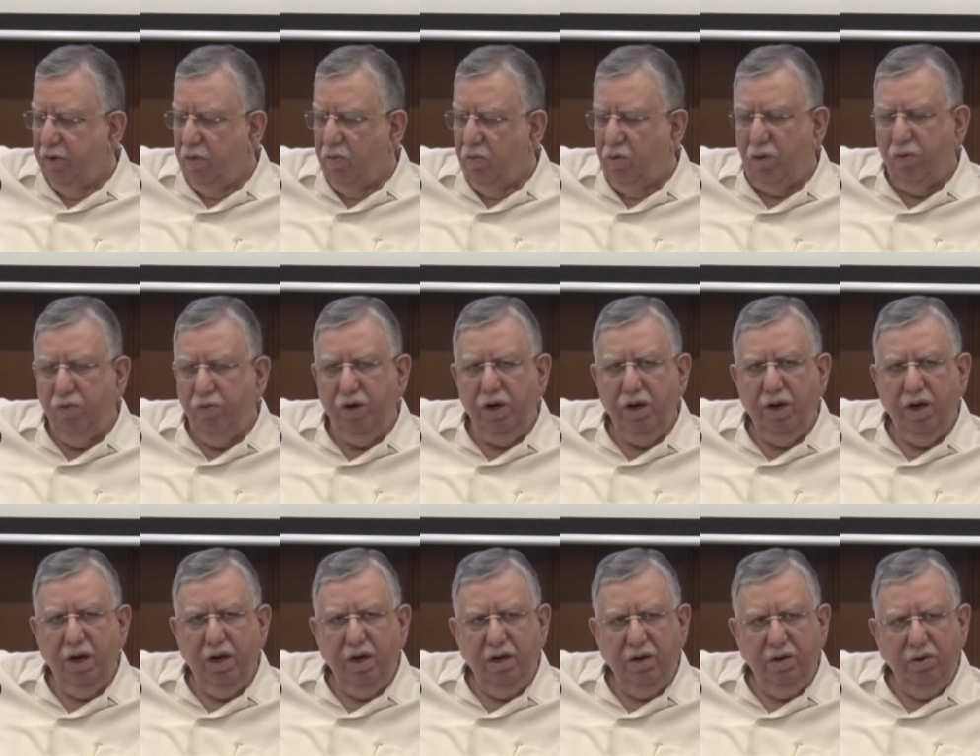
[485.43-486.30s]
What we
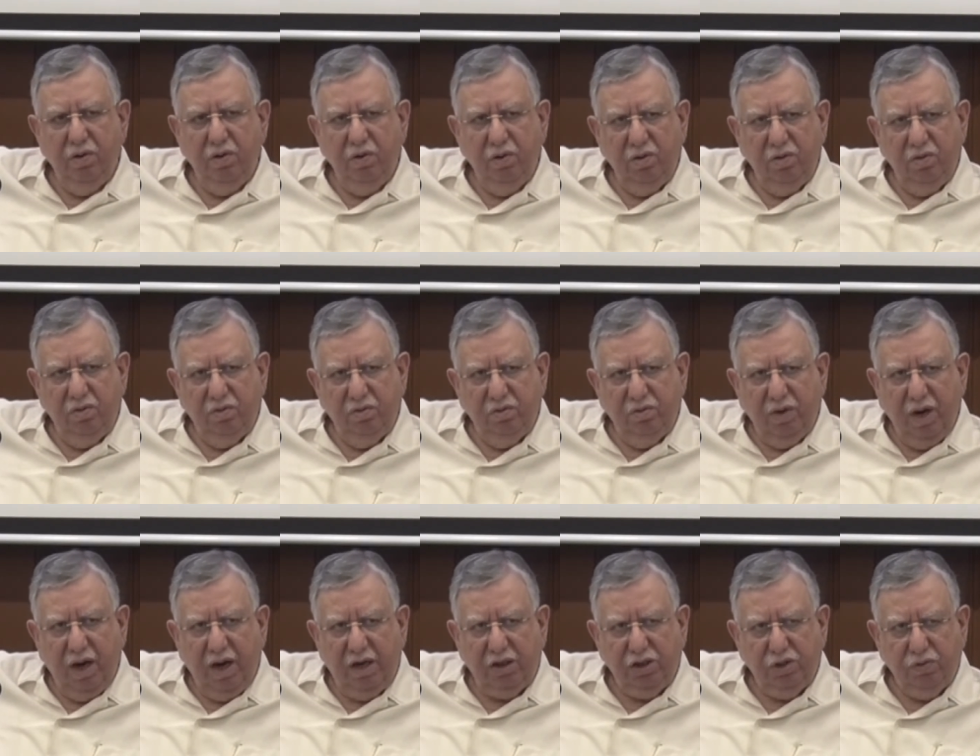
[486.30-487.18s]
did, you know,
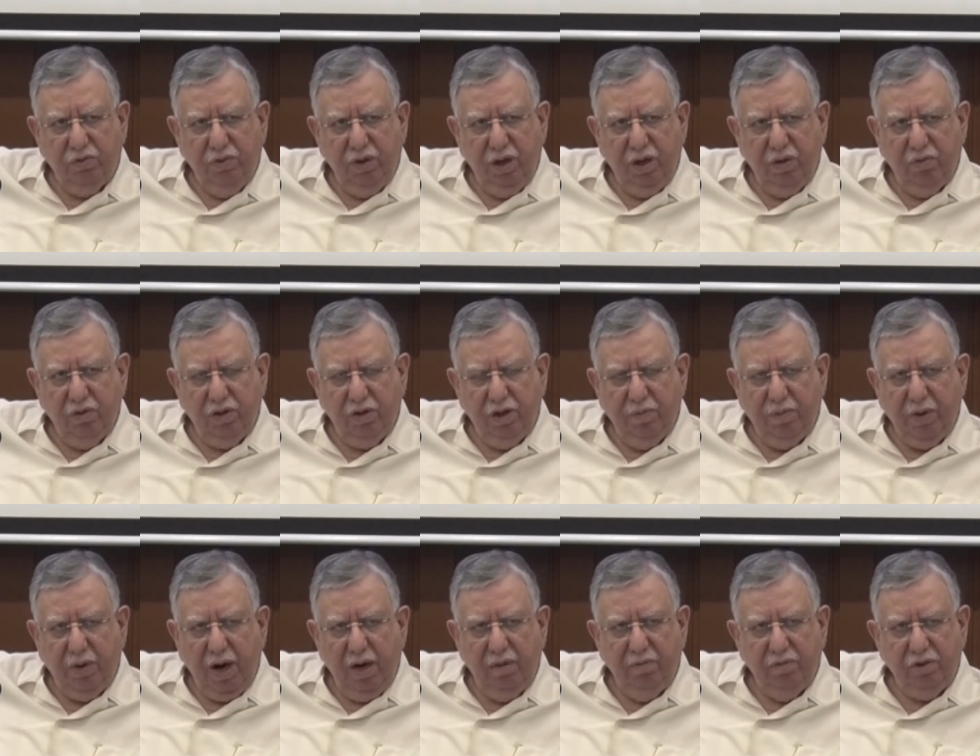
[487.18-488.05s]
last week with the
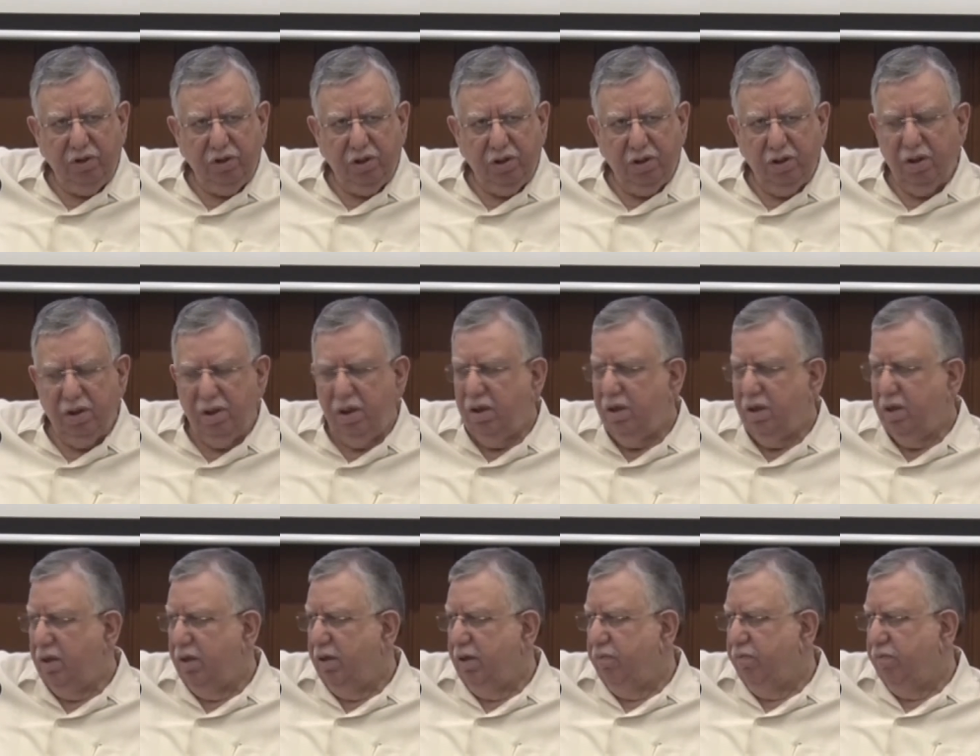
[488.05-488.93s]
Prime Minister,
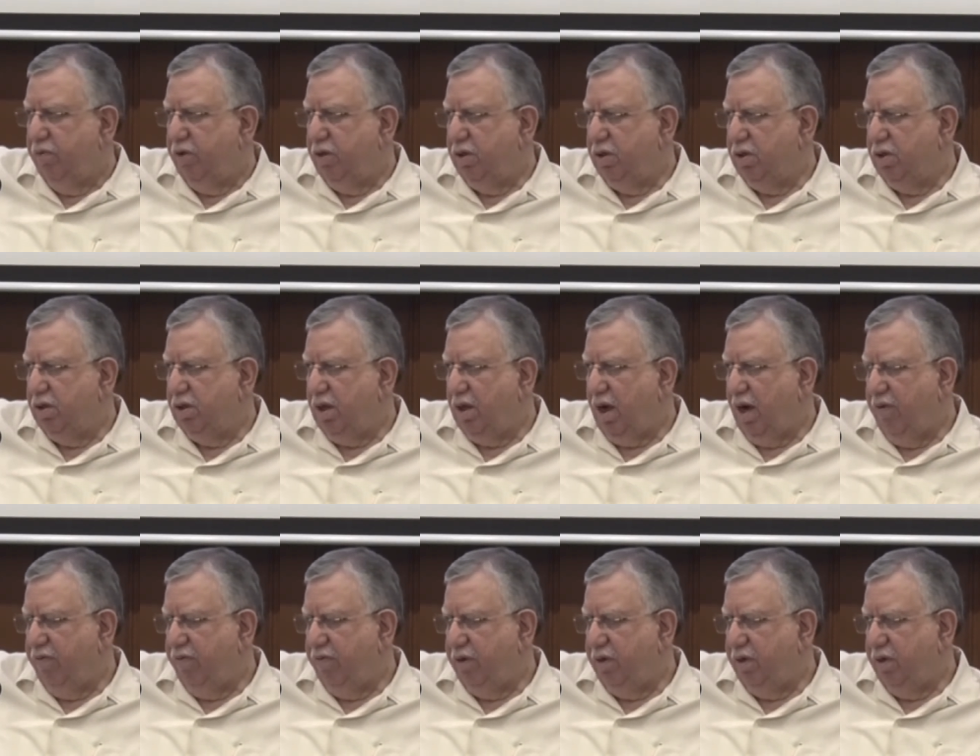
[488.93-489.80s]
this is
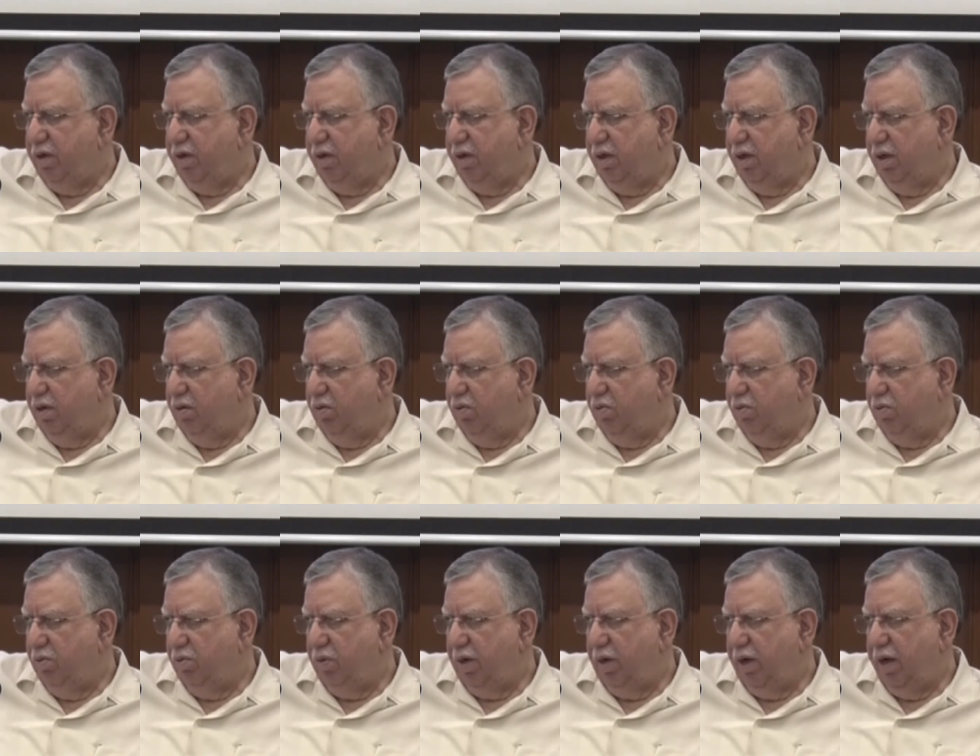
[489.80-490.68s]
after, you know,
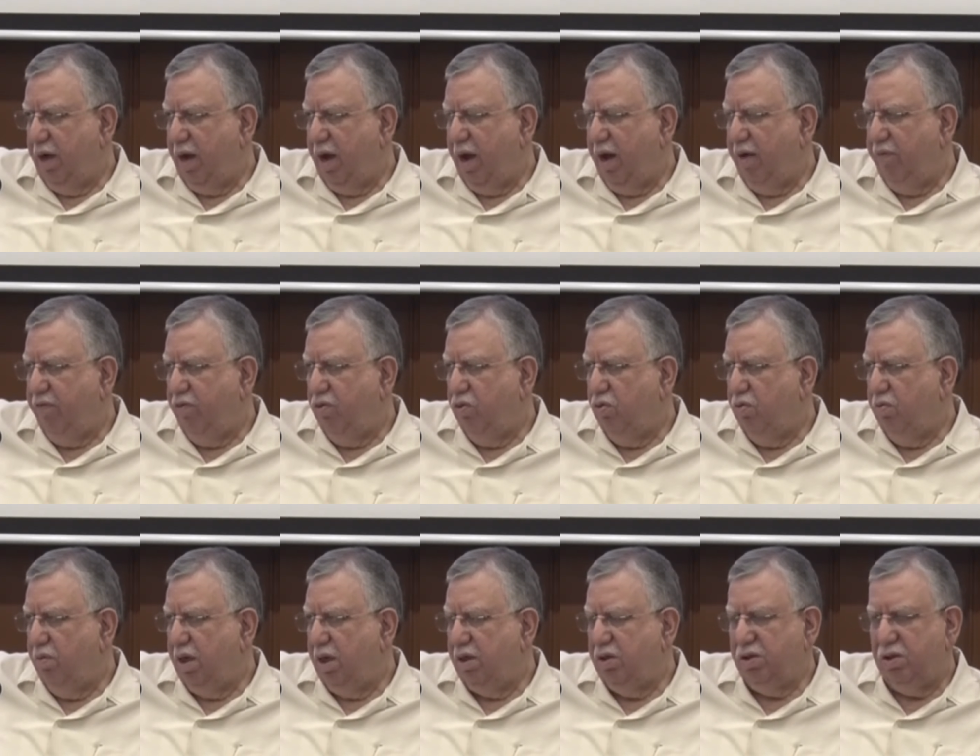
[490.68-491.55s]
one and a half, two
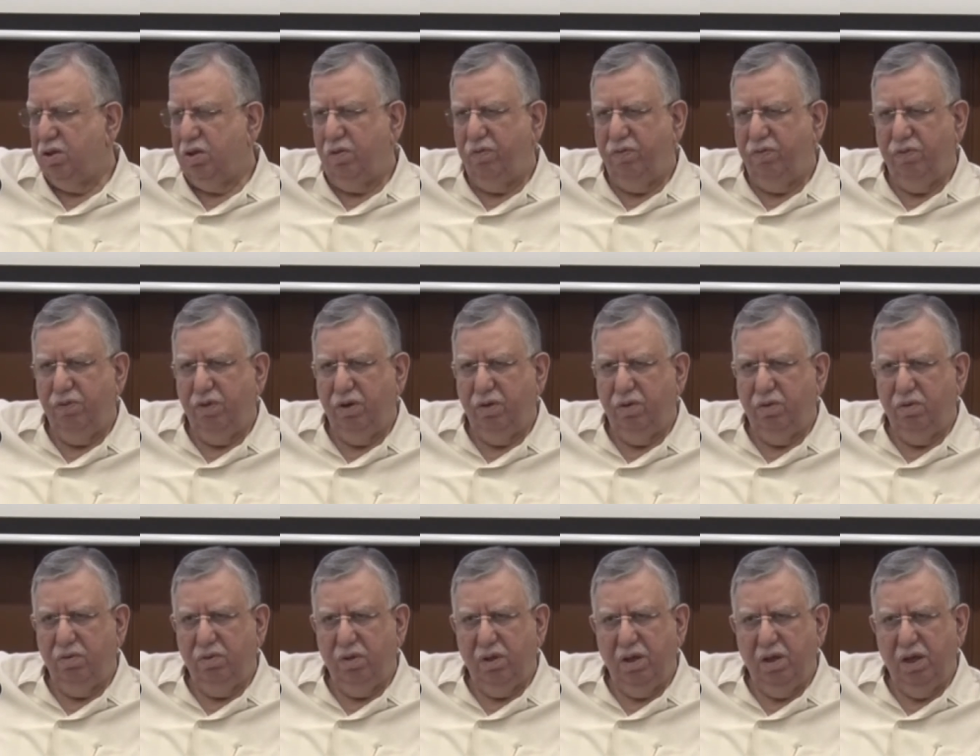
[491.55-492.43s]
months of, you
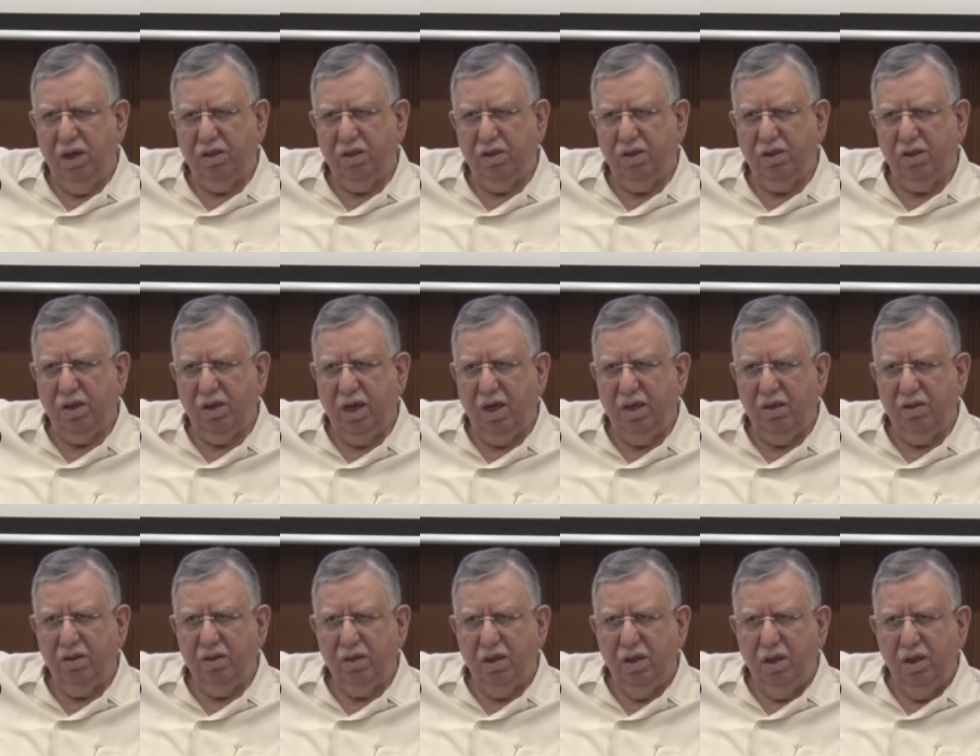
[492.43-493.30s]
know,
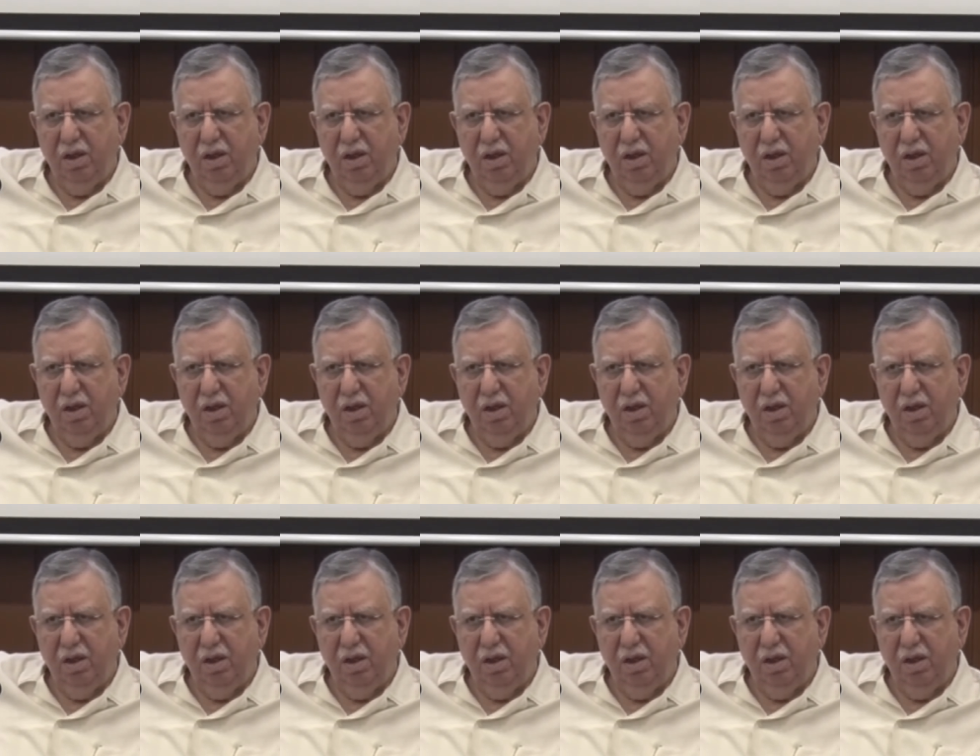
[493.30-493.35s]
exercise.